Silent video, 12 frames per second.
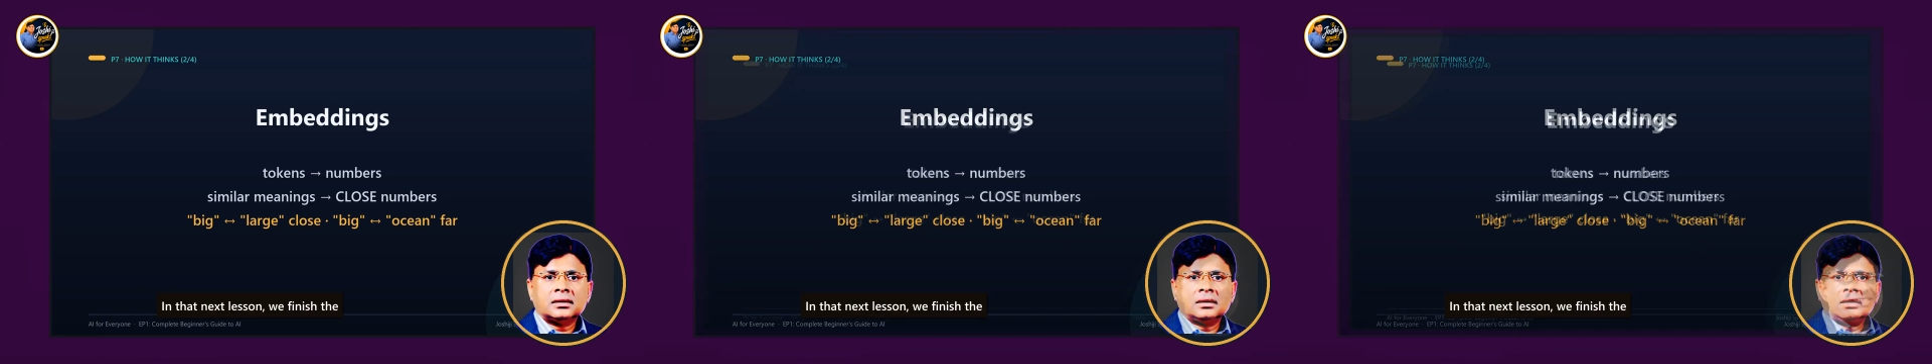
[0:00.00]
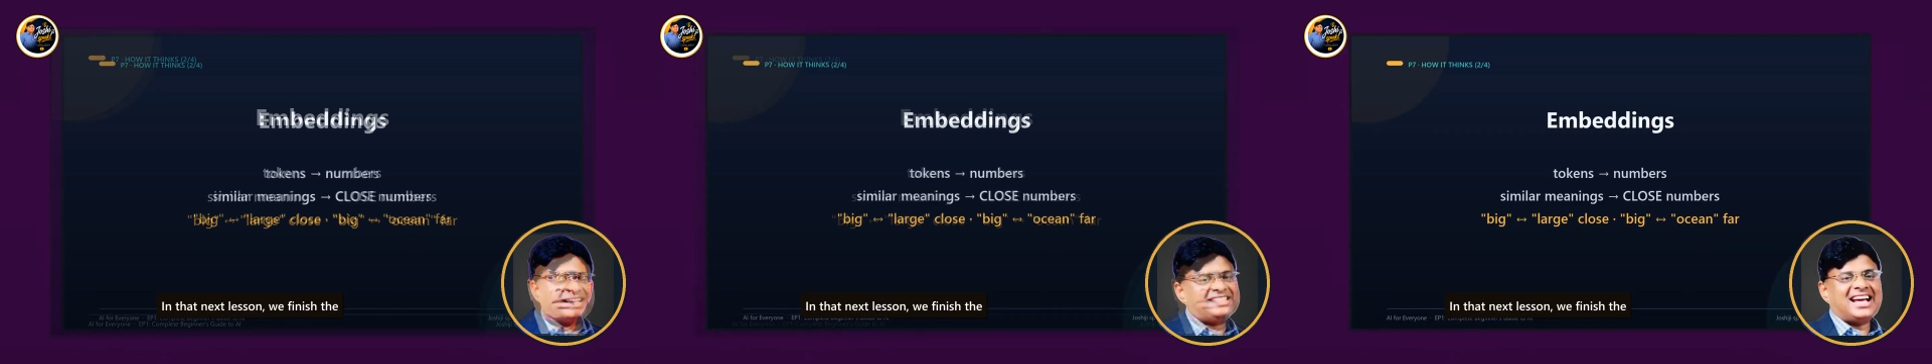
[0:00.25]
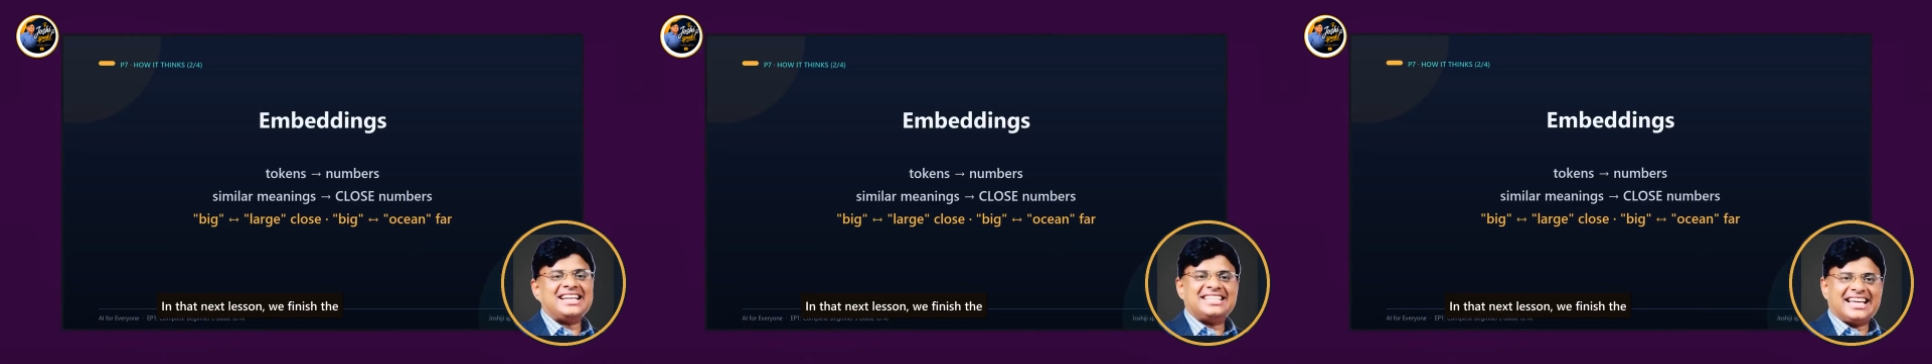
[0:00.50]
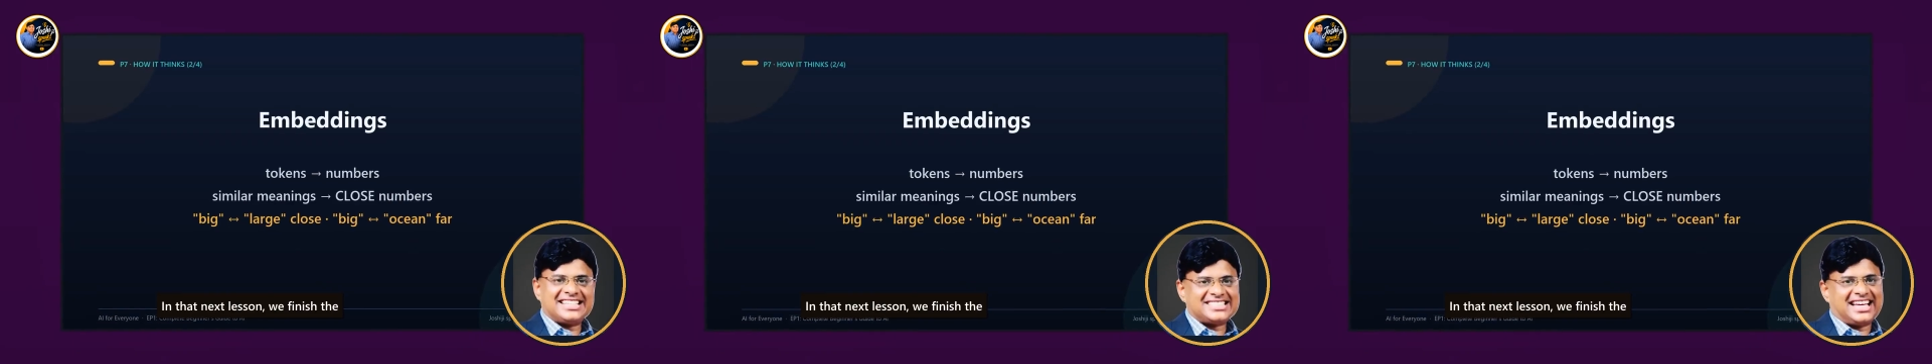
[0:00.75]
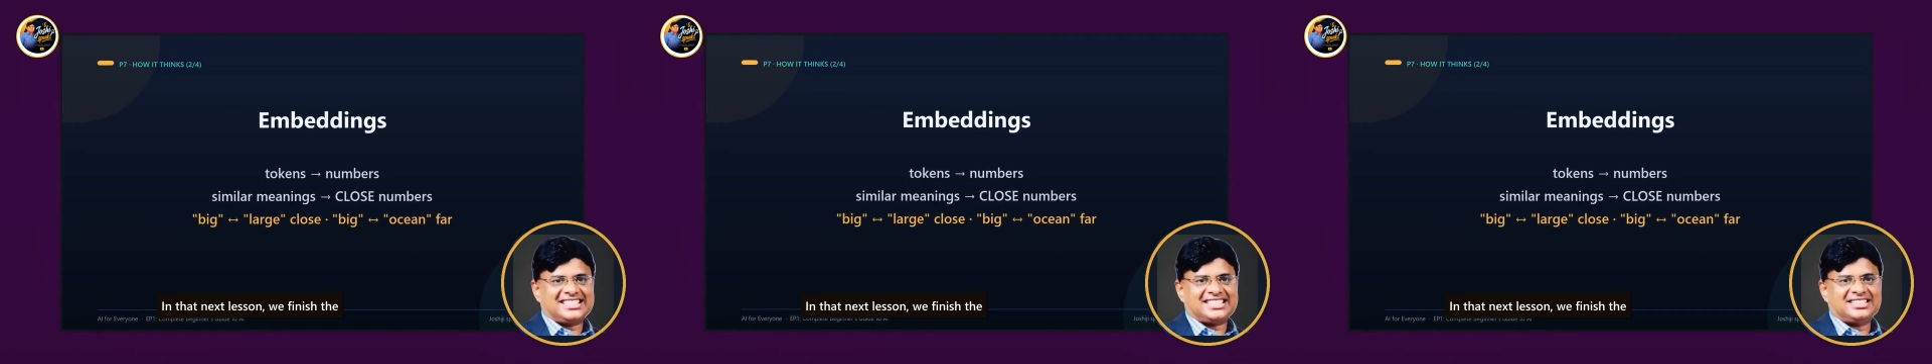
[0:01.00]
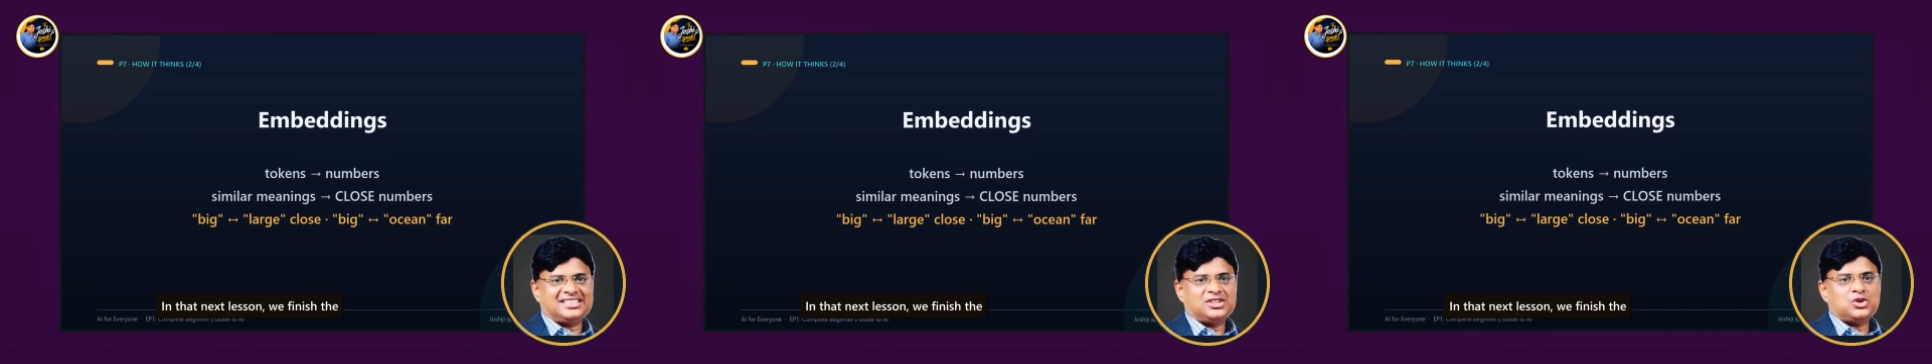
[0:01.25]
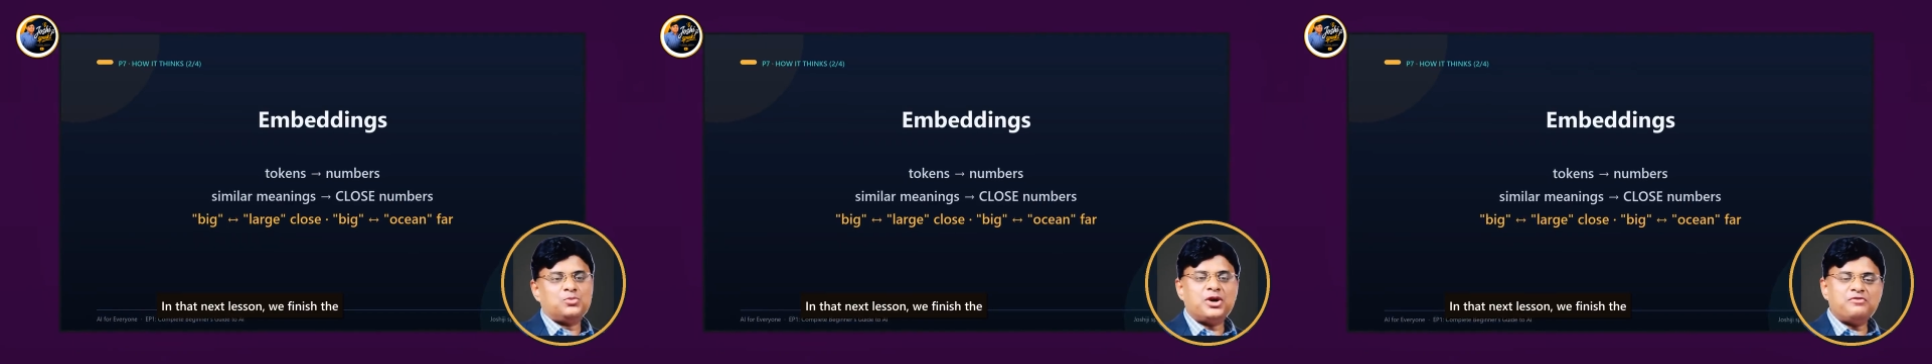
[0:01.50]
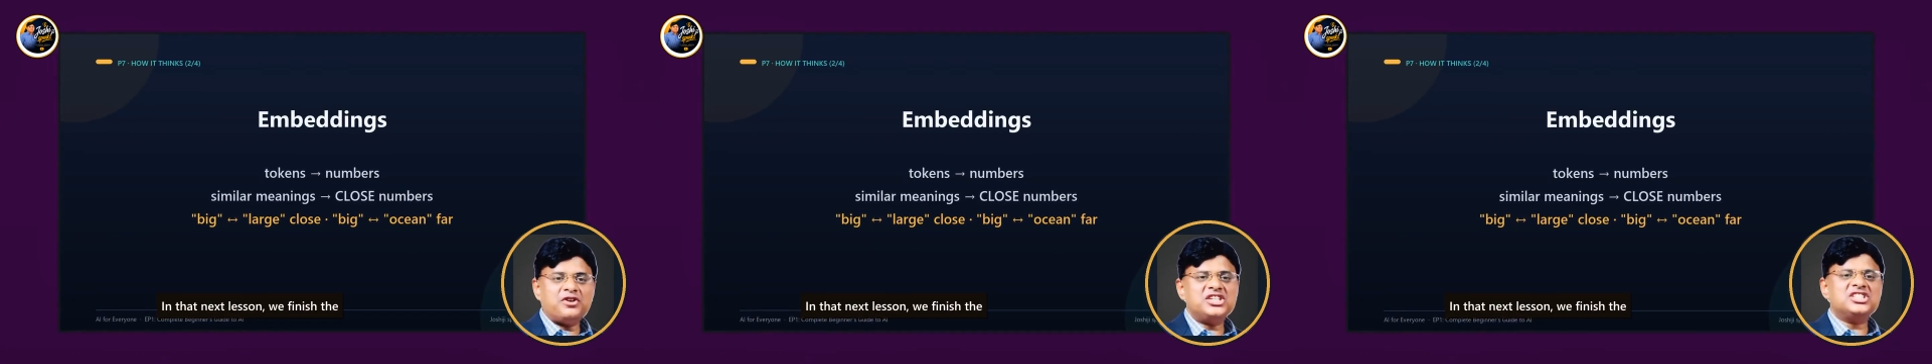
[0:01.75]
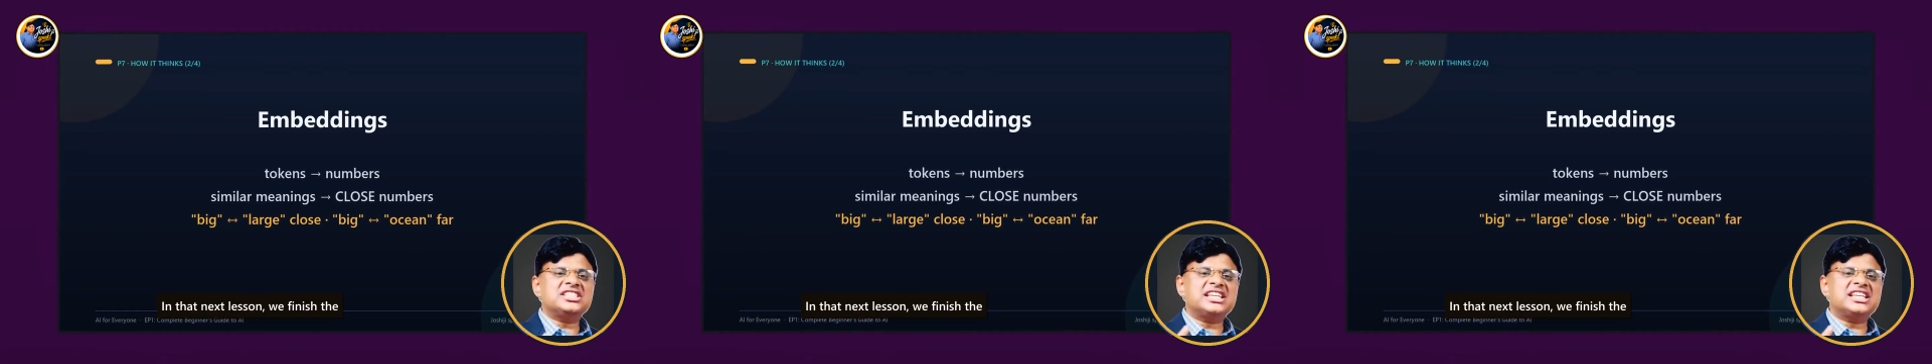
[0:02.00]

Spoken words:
In that next lesson, we finish